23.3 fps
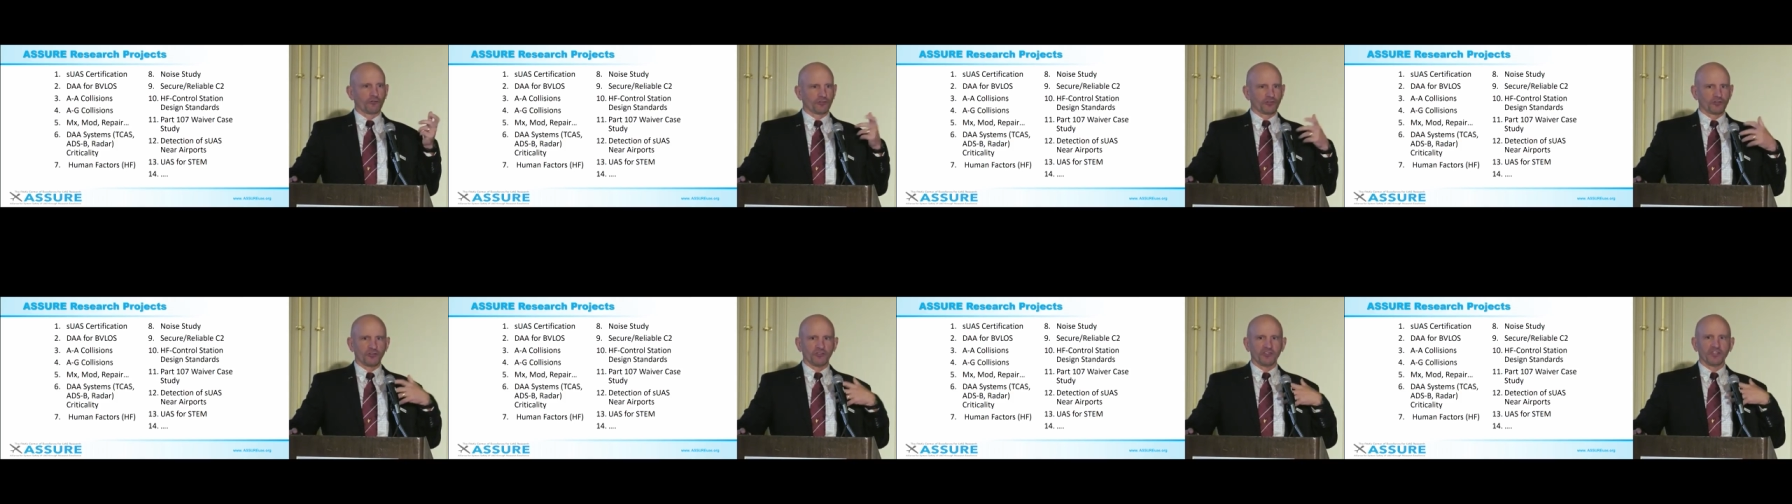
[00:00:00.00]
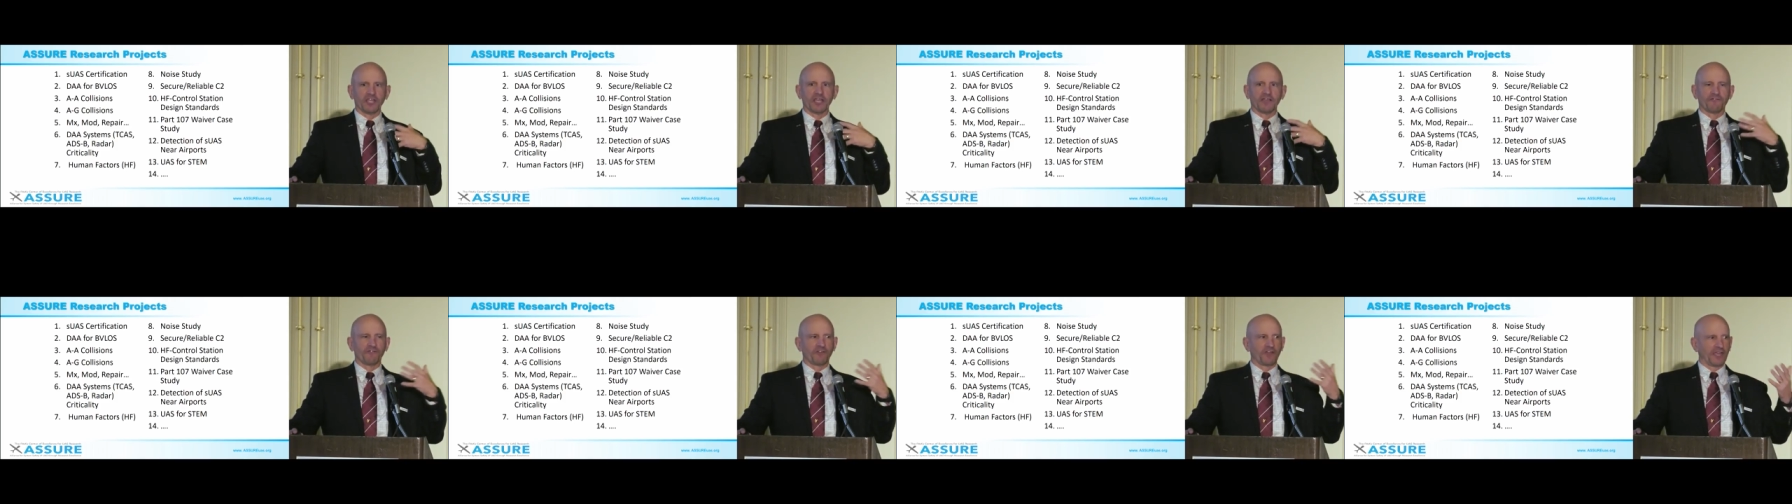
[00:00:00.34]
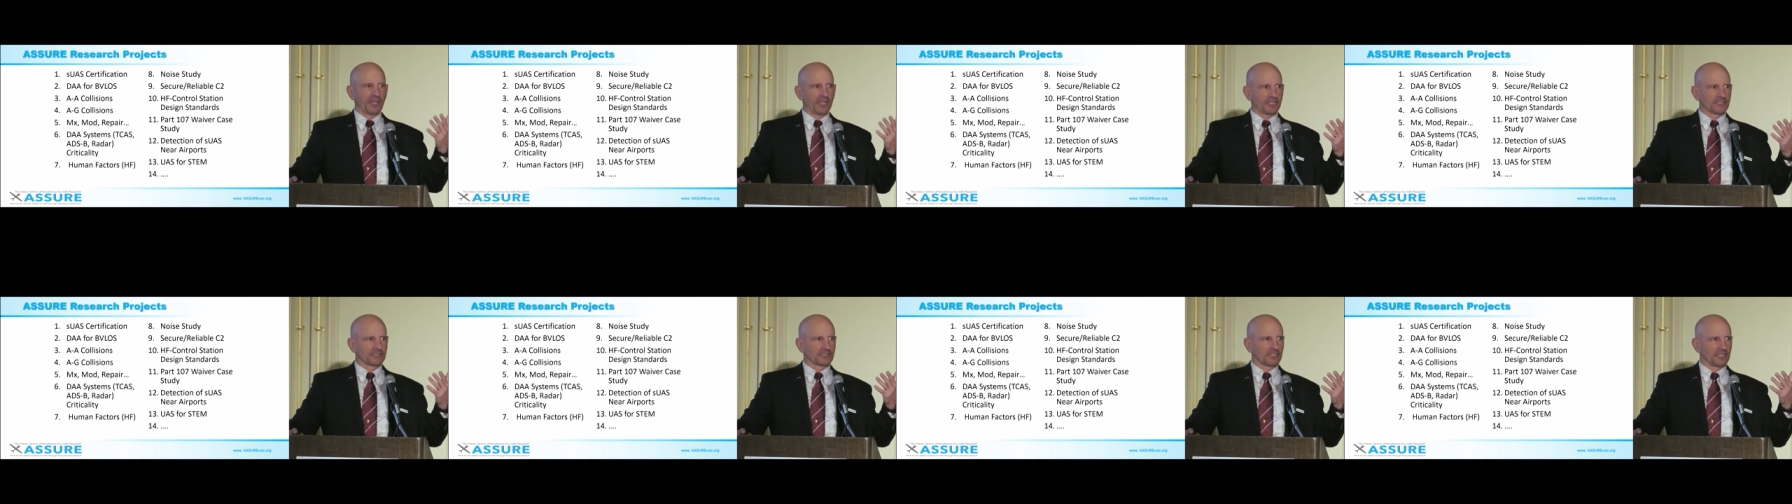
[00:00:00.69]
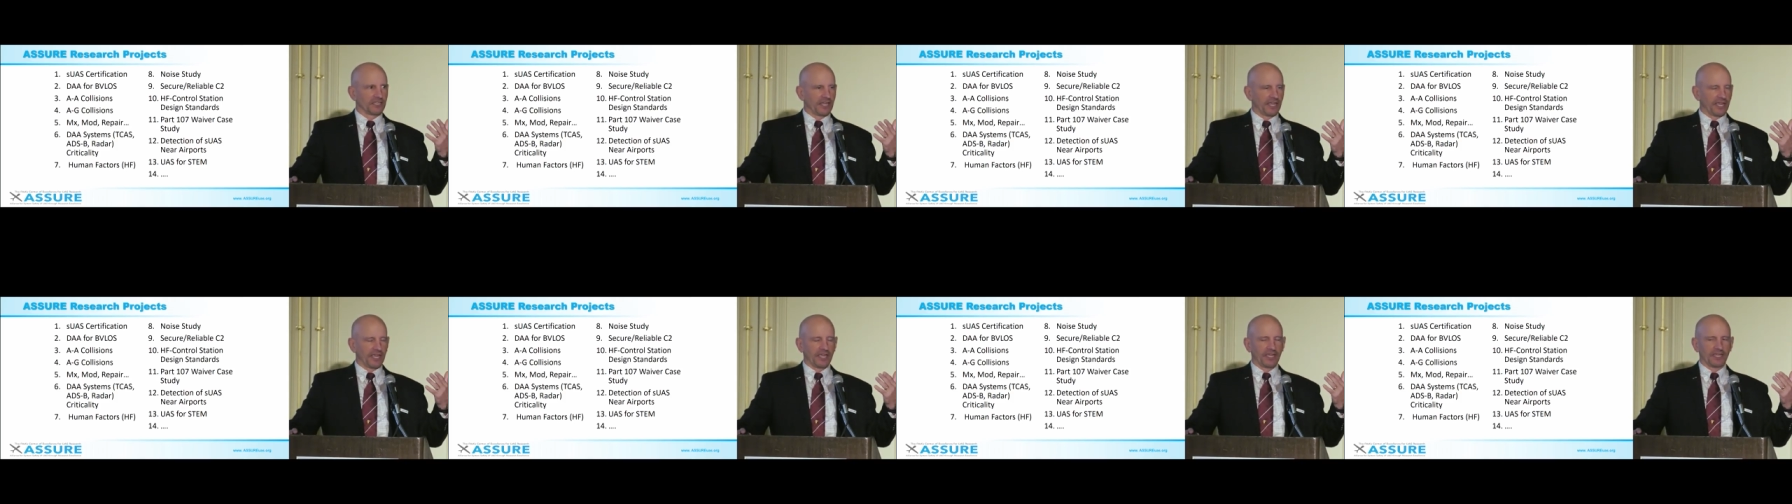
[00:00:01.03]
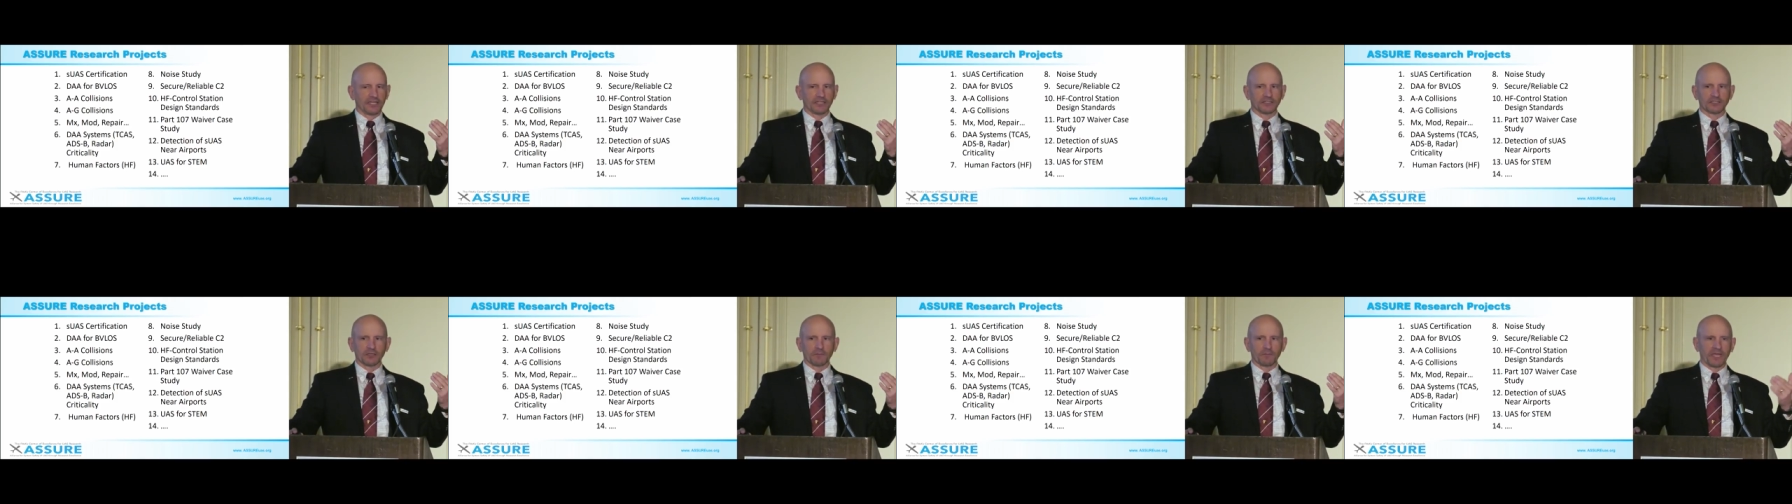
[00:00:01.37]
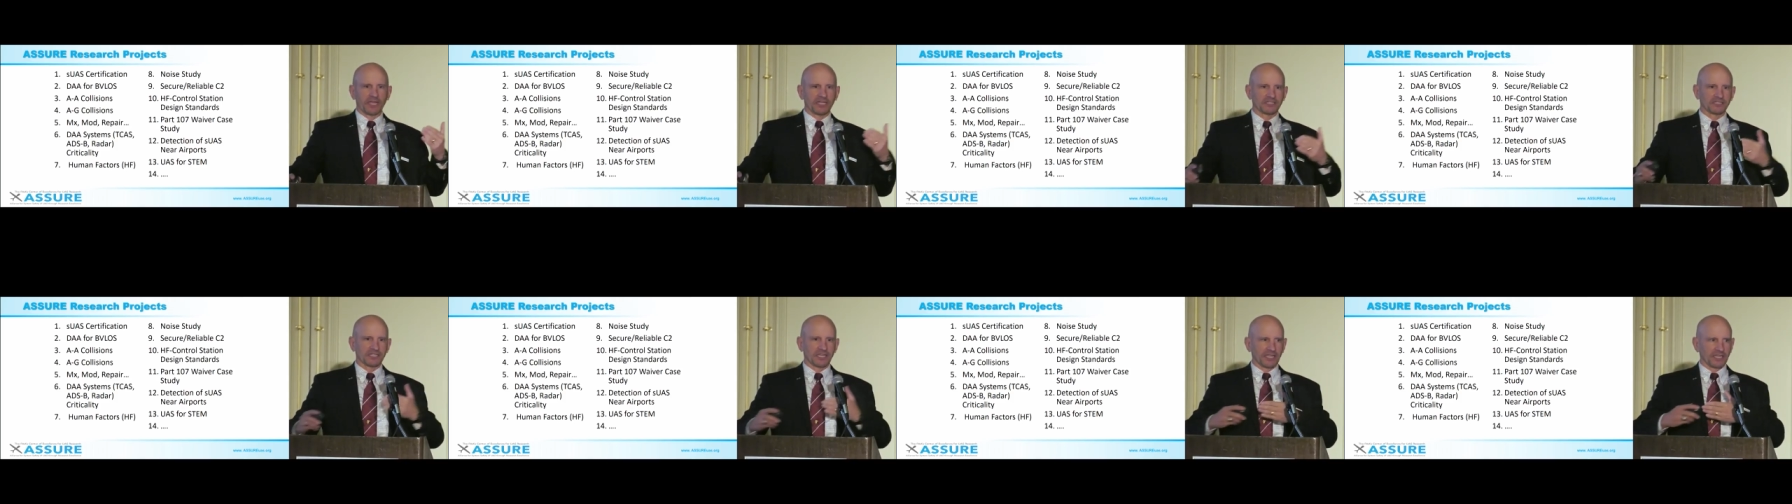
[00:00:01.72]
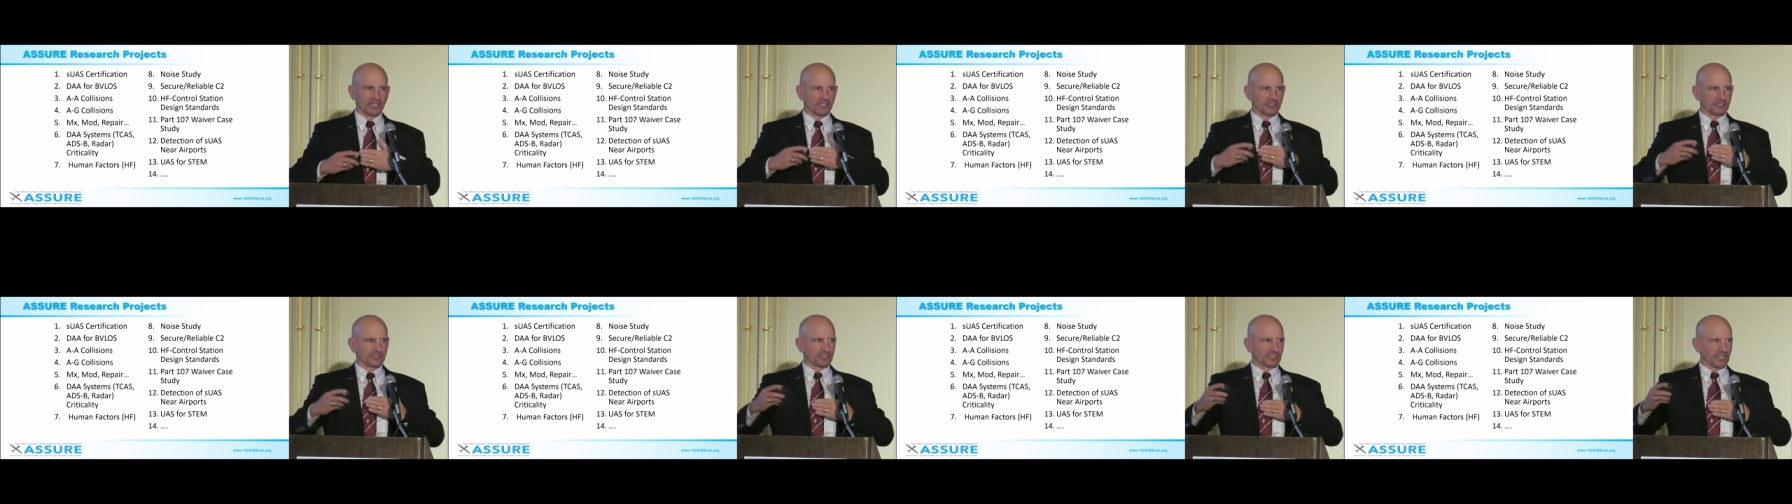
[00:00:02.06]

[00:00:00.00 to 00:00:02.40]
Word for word: to the F A A today to maintain